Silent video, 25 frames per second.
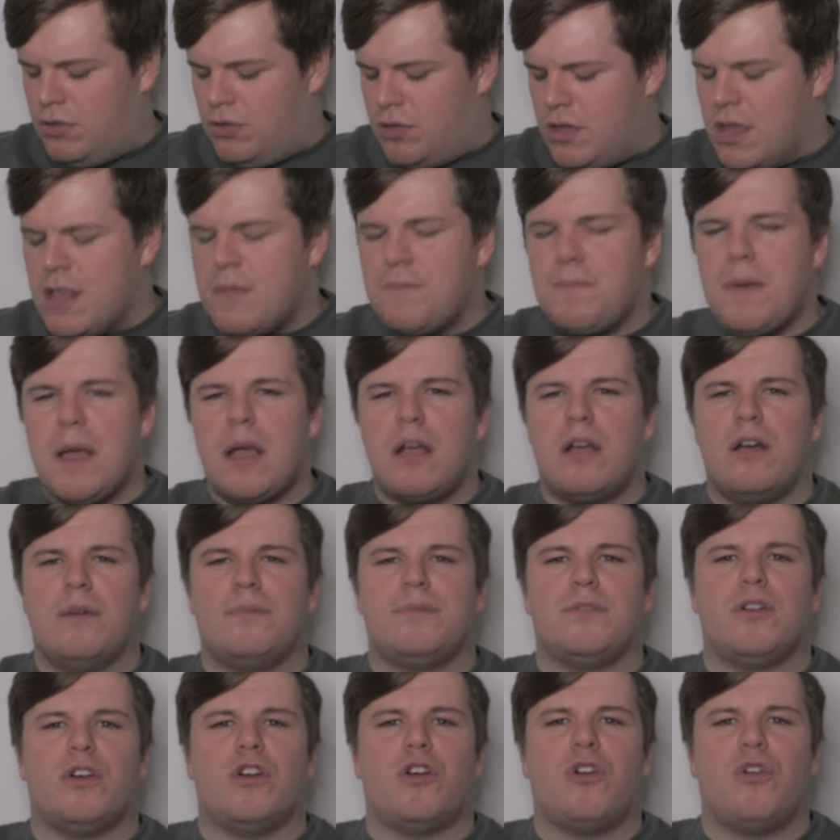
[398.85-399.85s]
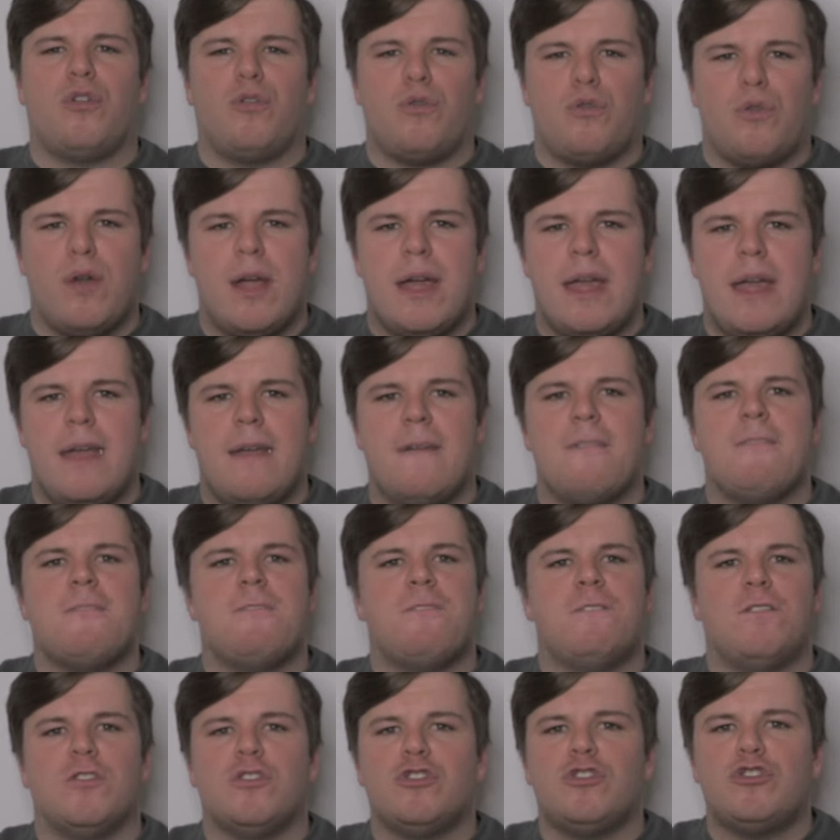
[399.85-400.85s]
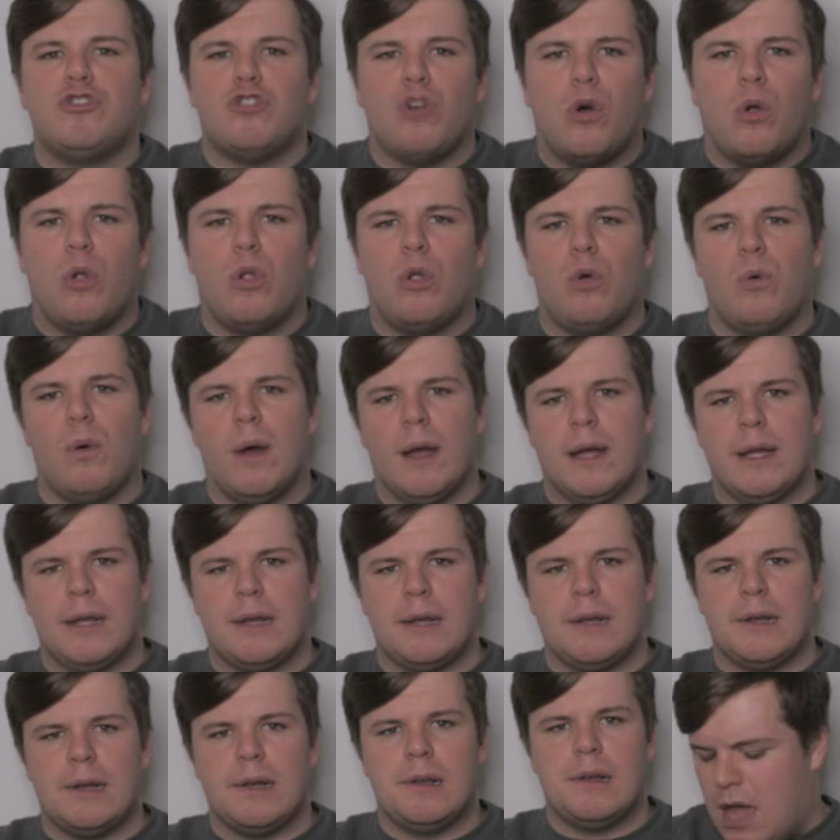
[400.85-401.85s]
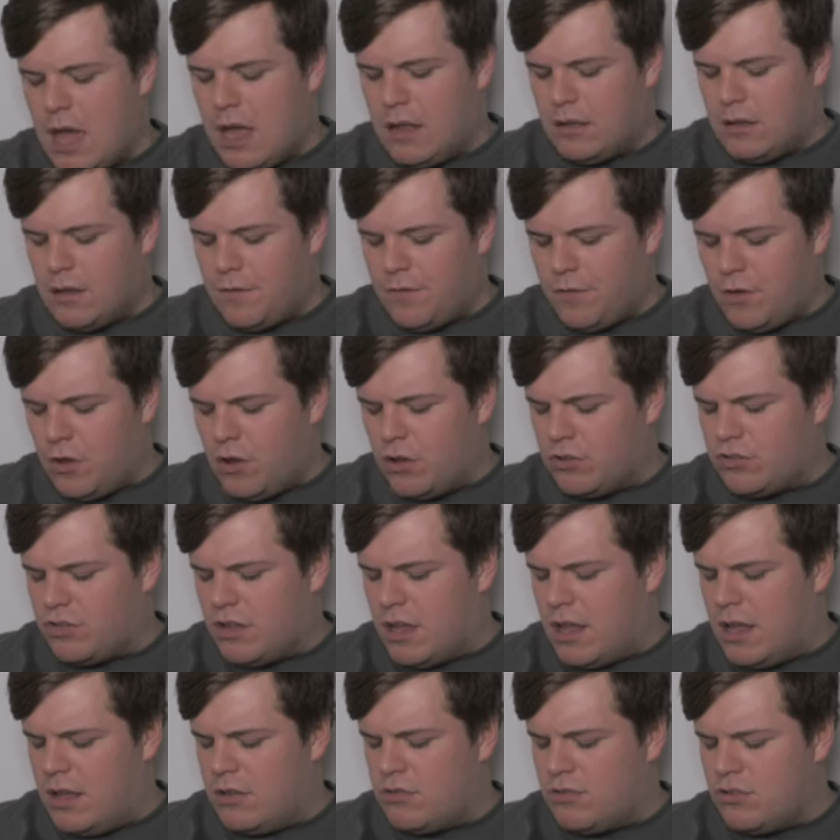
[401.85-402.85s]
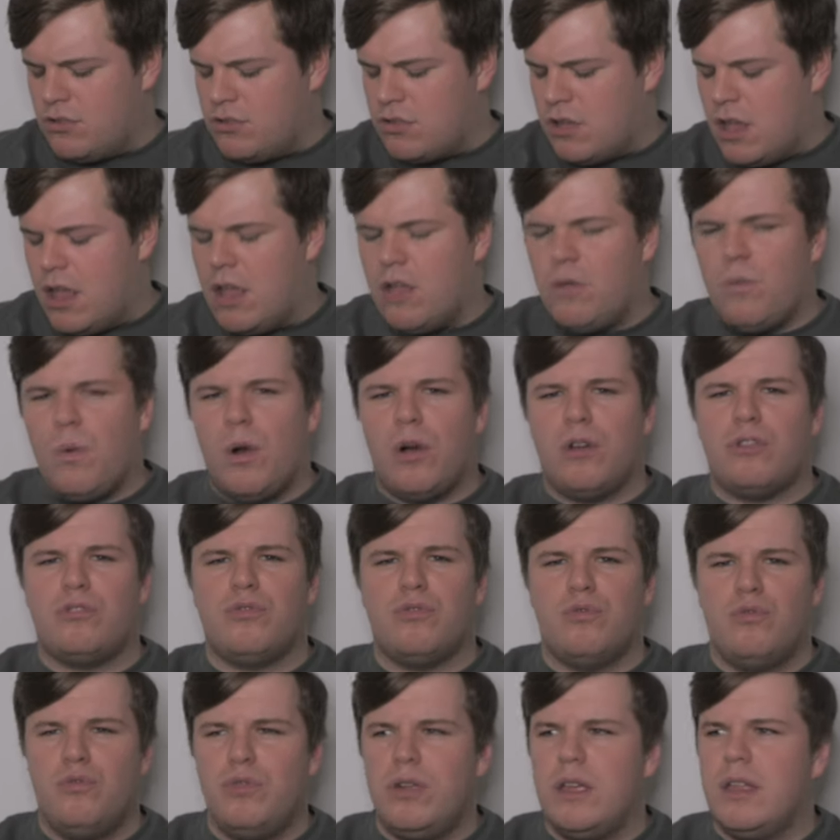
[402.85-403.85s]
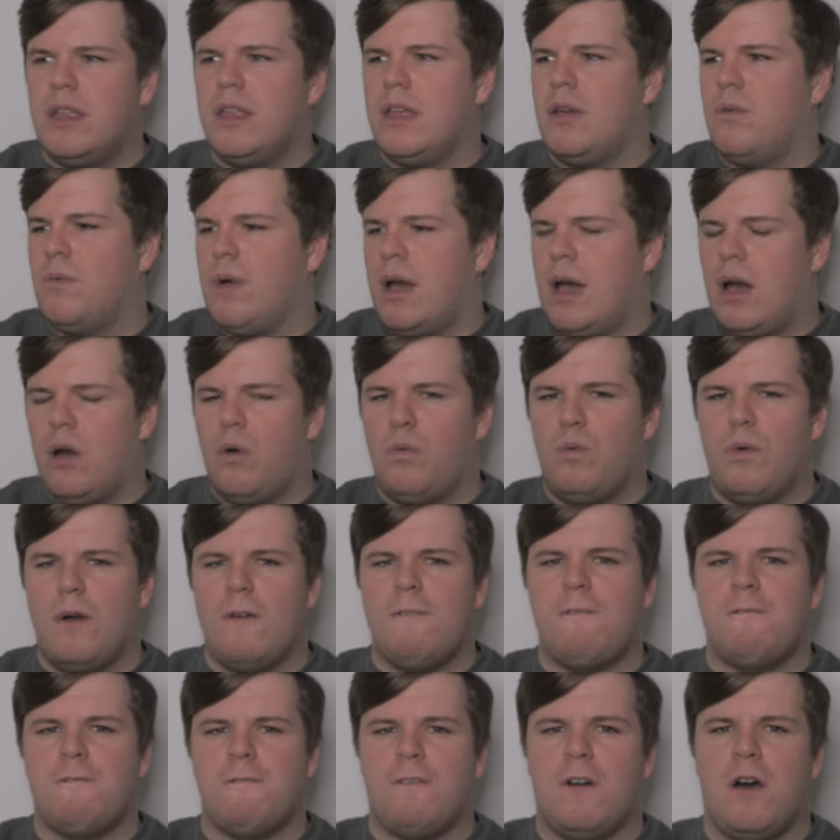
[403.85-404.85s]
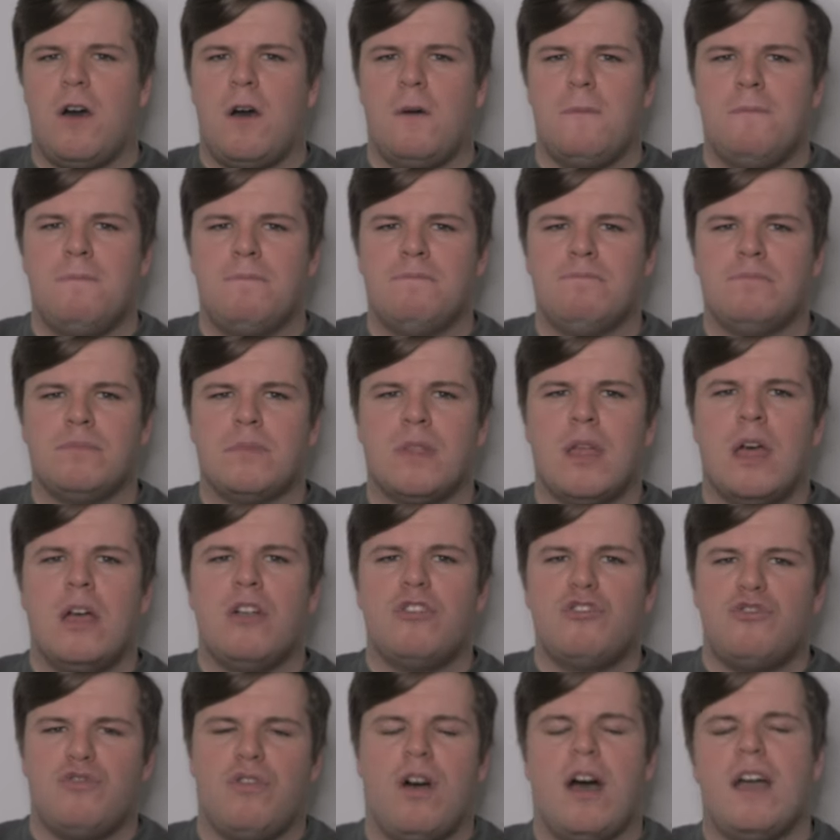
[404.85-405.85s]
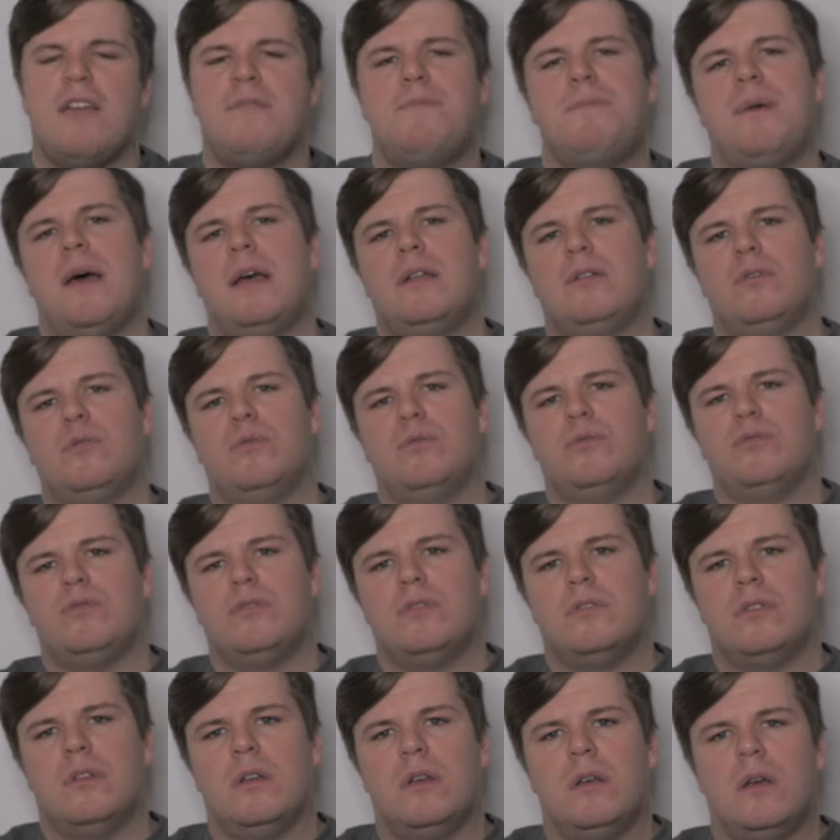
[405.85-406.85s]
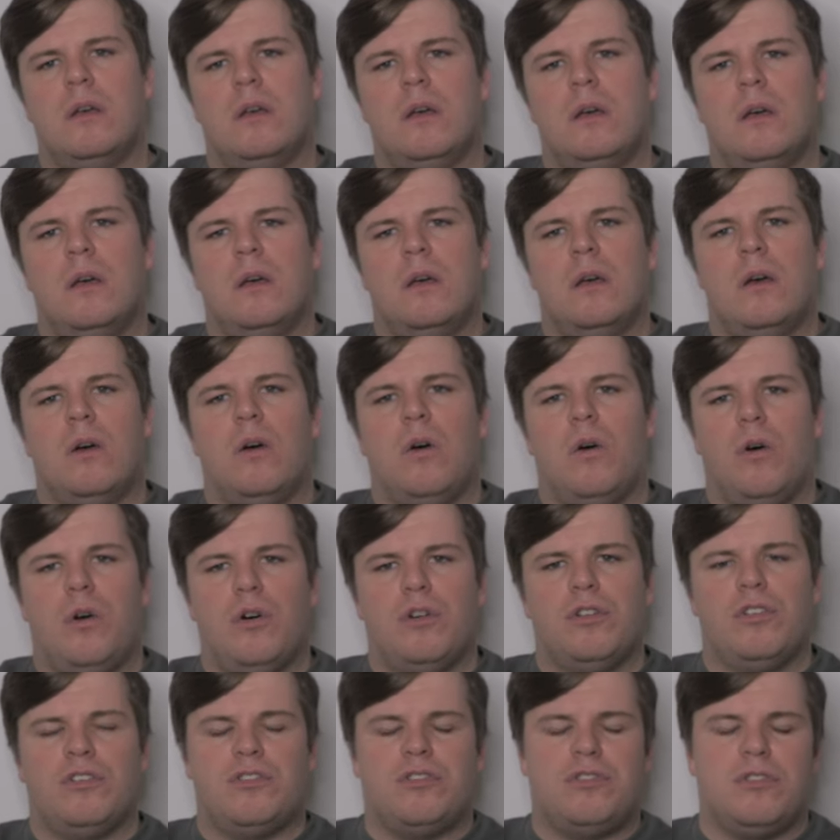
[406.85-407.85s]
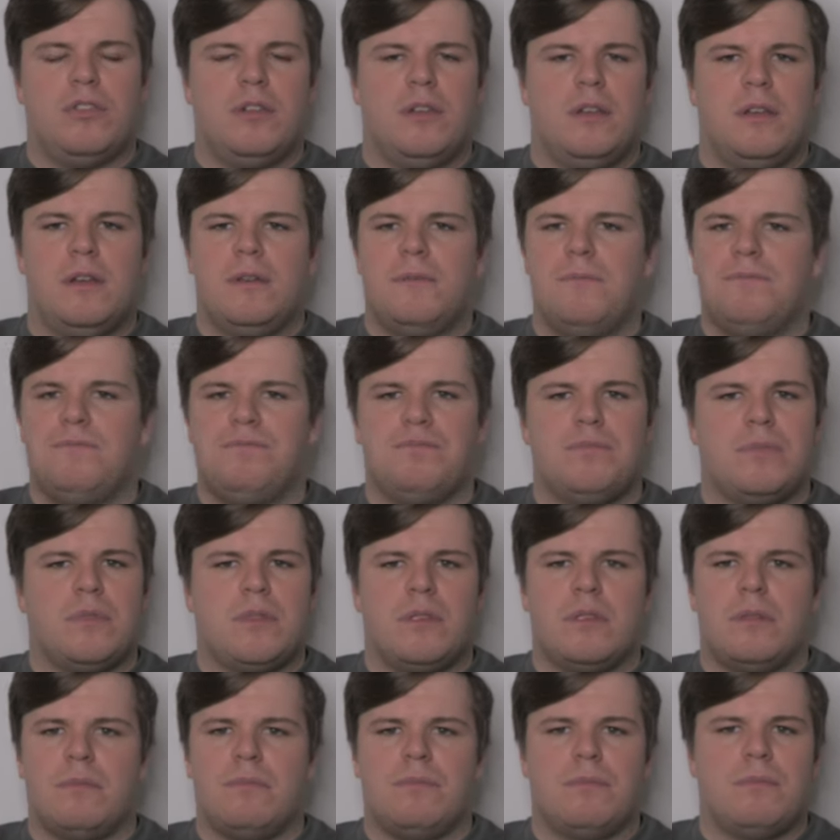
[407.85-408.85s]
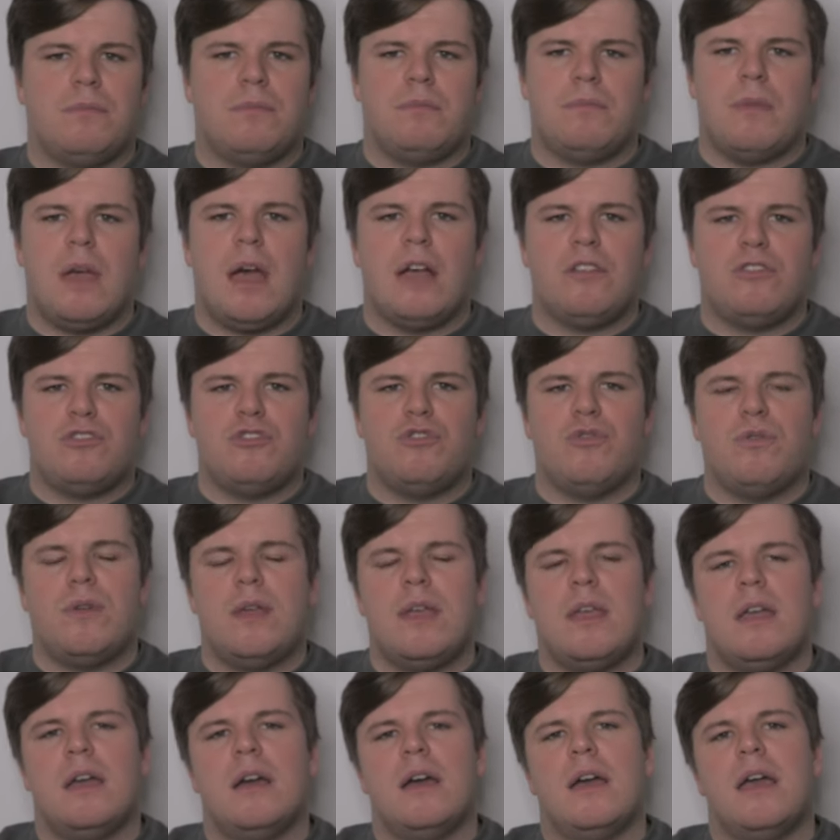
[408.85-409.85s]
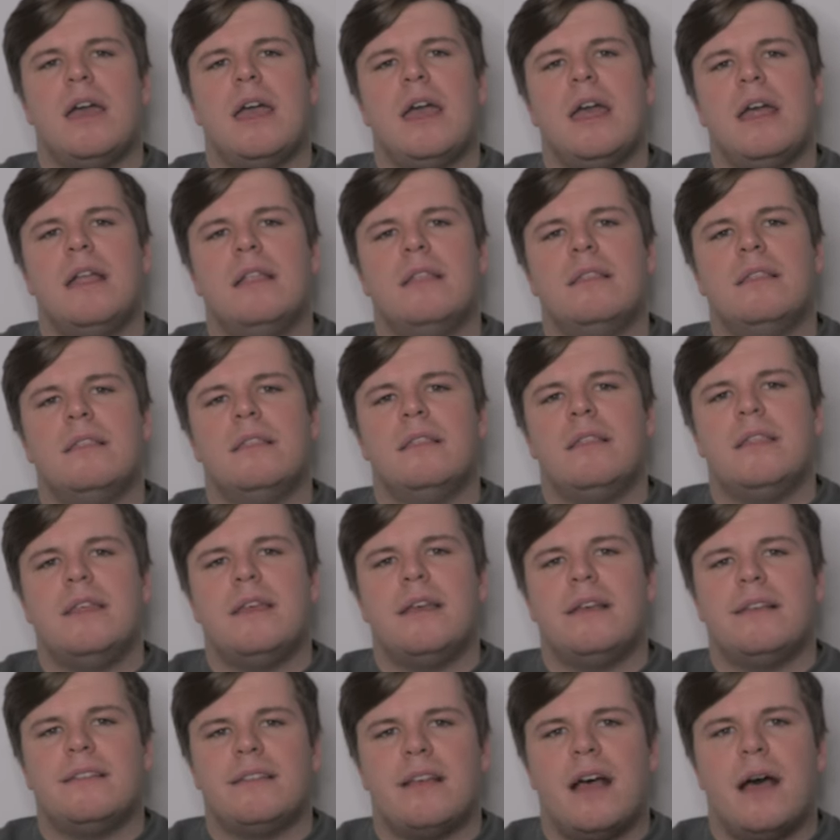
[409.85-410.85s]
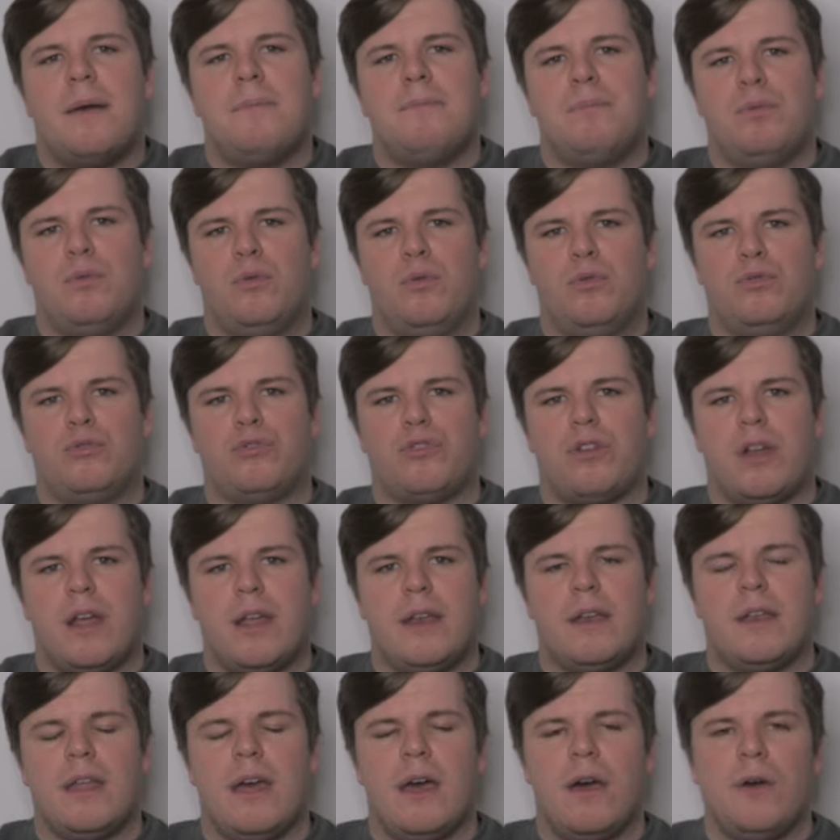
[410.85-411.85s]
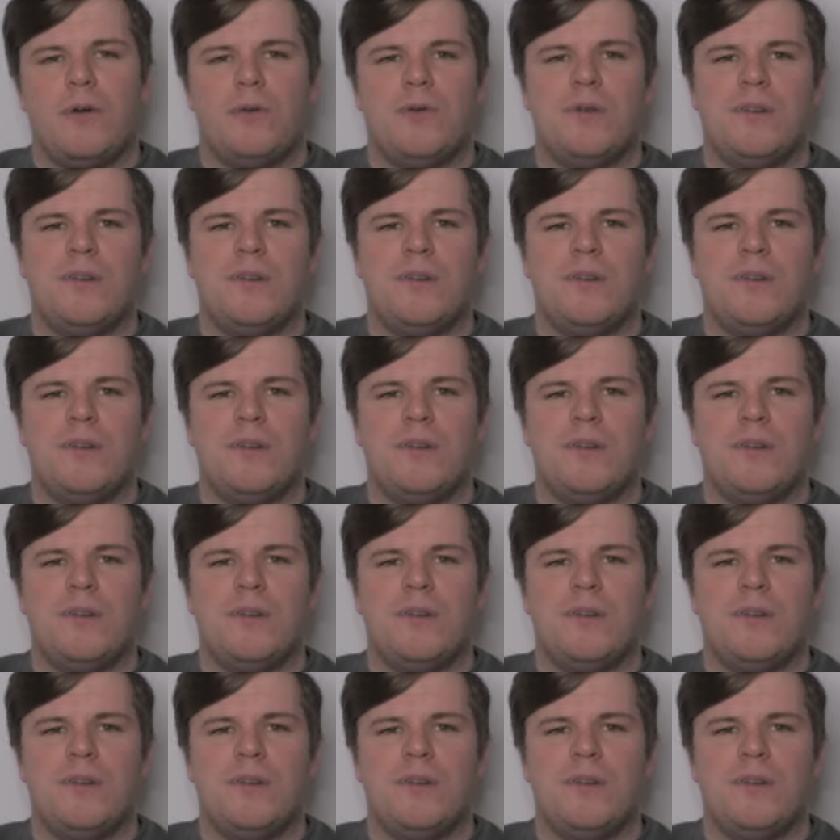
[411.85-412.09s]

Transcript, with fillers: These pickups are great for soloing. And I've got to say, it's just, it works really well with um, dry pedals, honestly, as you hear in the examples right now.